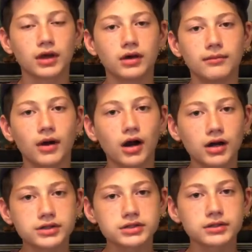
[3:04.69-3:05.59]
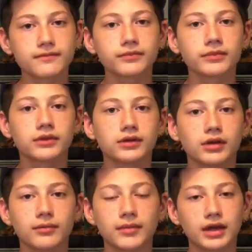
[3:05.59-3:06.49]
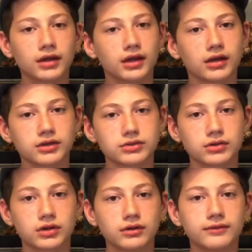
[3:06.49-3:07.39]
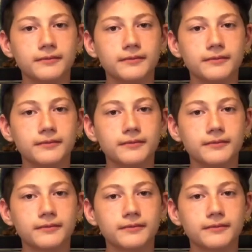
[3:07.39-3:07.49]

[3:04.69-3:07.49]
moss to make like a sort of